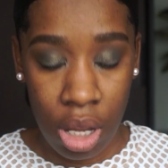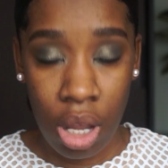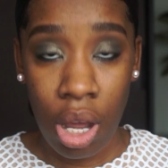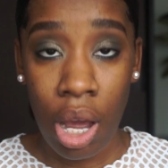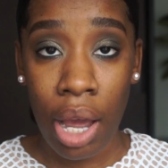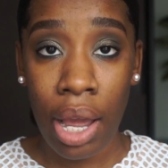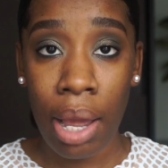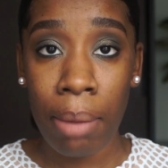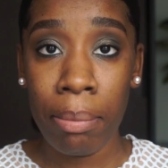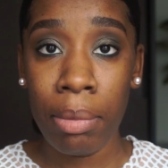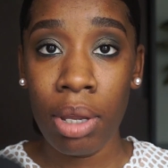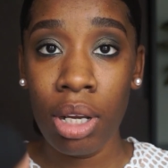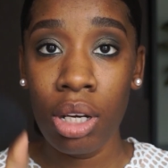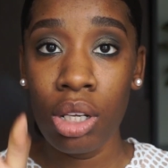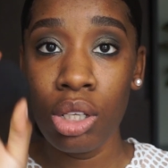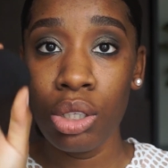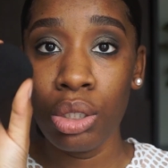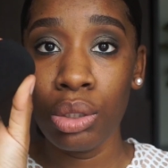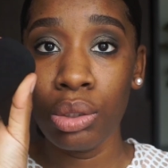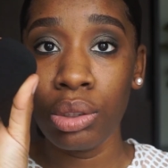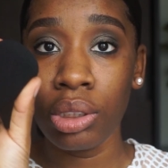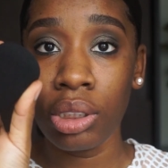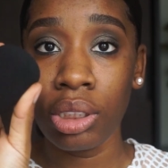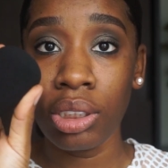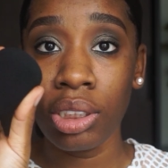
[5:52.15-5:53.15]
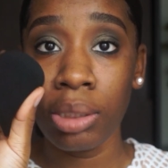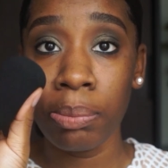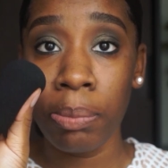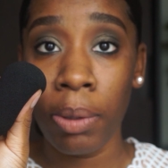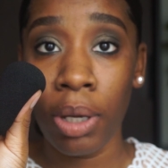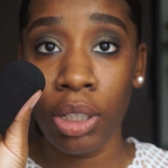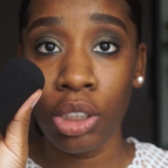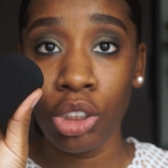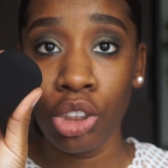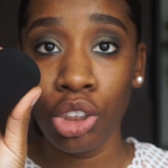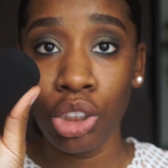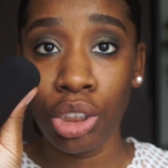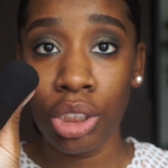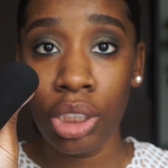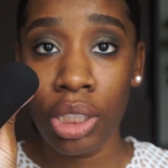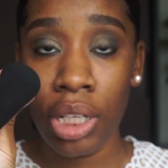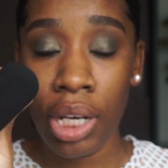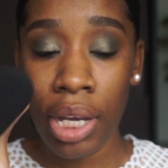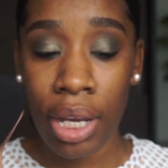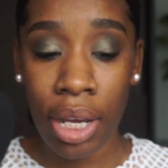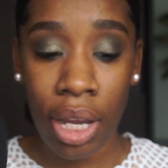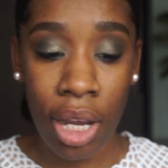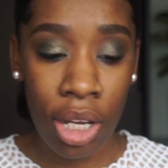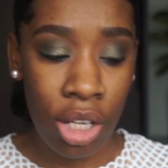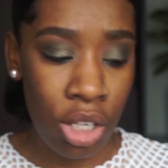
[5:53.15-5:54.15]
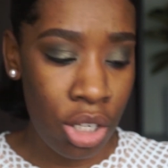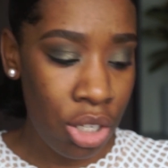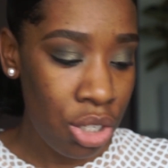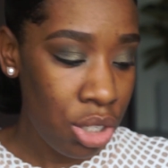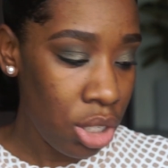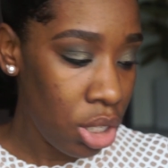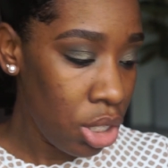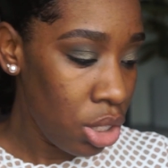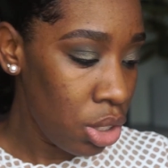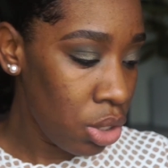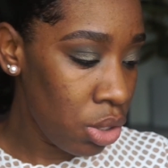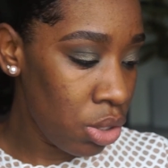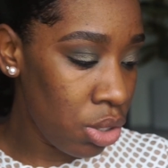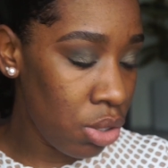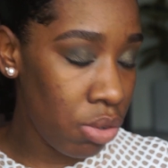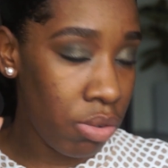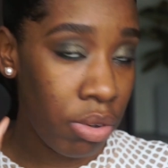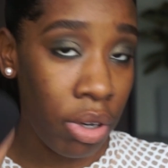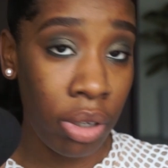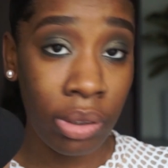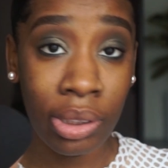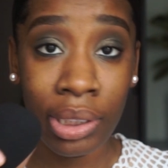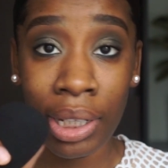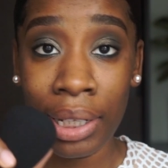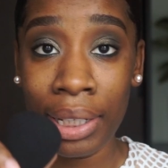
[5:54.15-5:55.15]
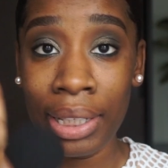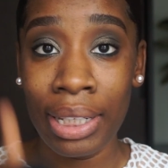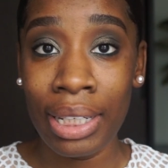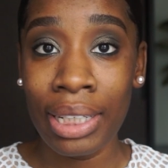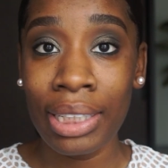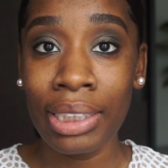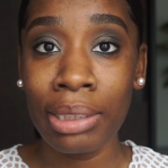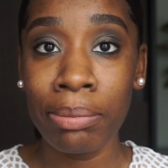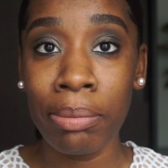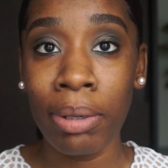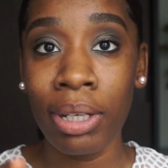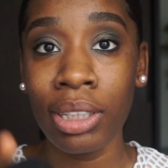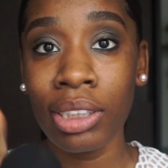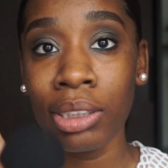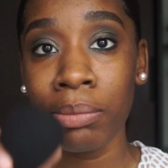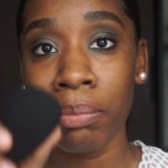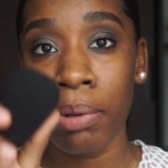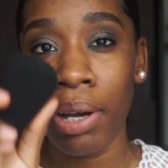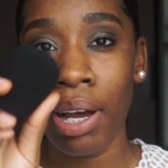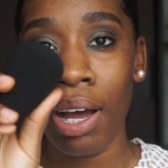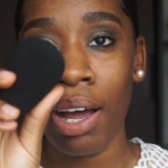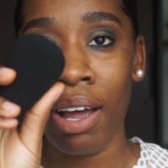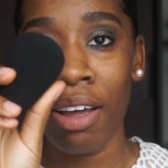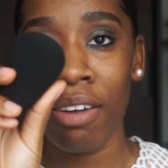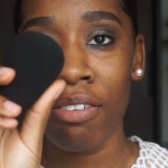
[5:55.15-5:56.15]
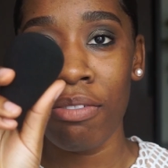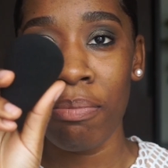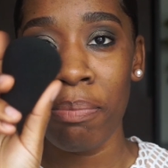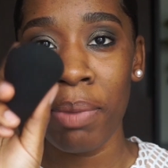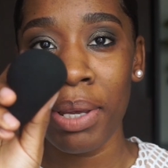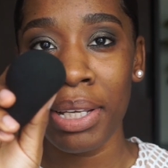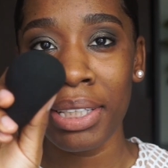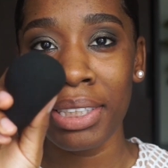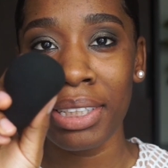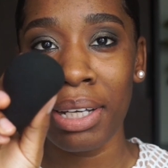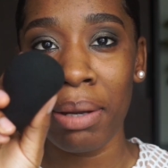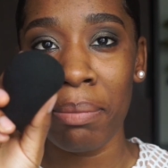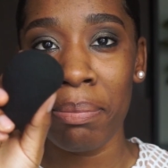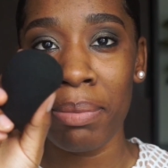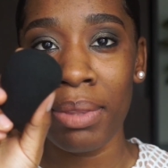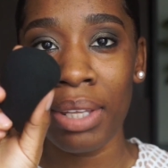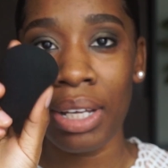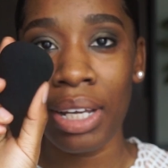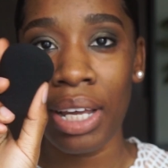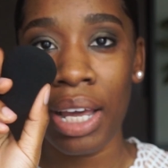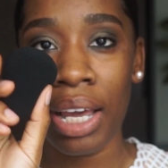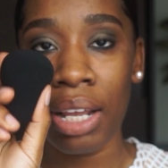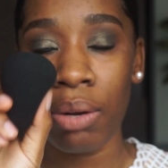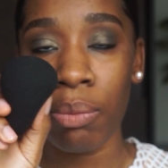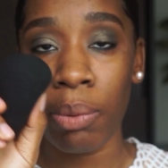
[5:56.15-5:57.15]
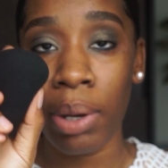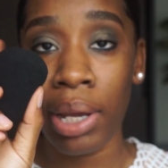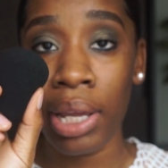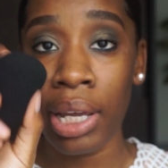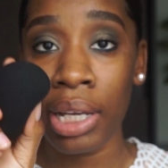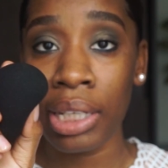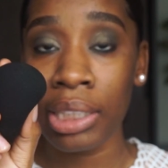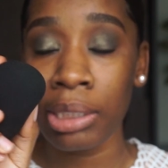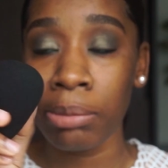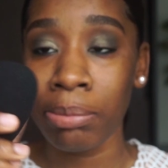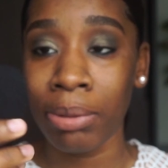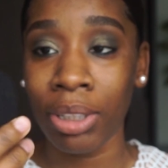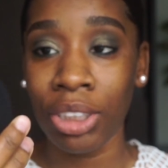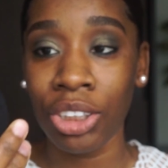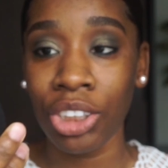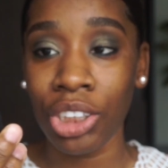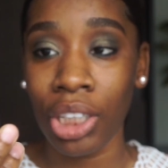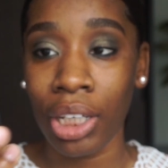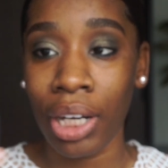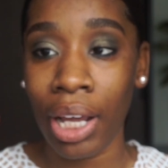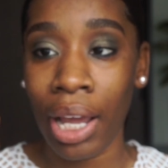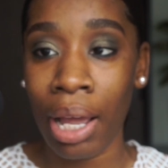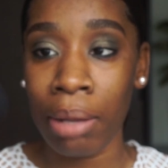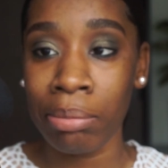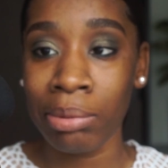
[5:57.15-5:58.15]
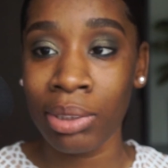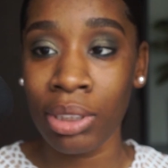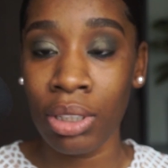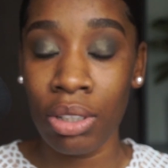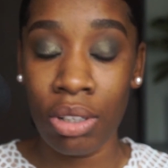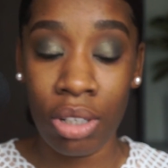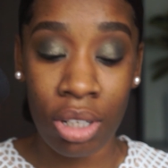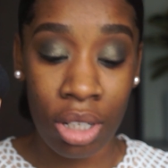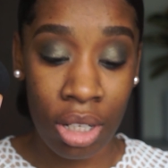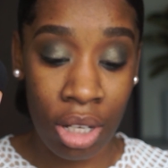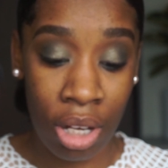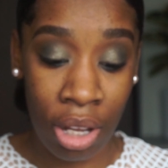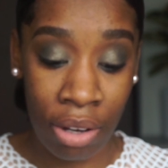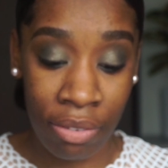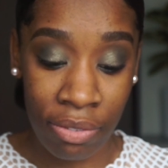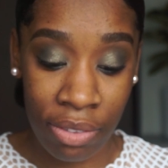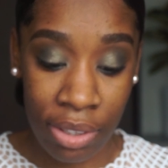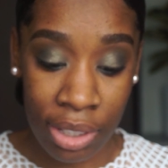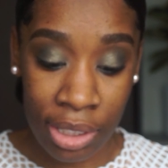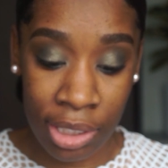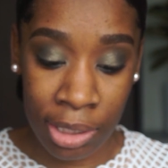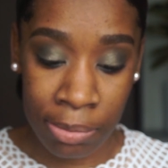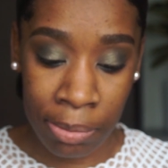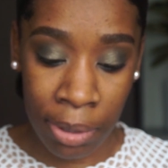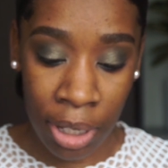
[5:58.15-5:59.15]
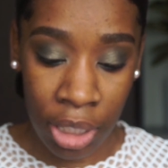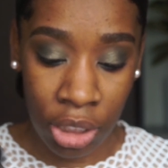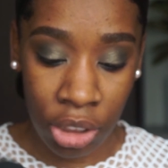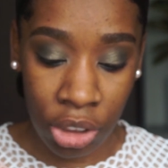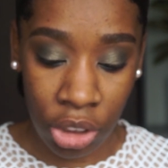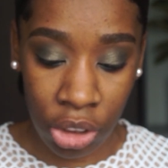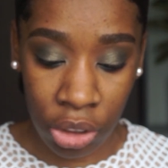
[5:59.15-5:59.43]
I am going to use a sponge today. I usually use the Real Technique sponge, but I've picked up the NYX sponge and I absolutely love this sponge.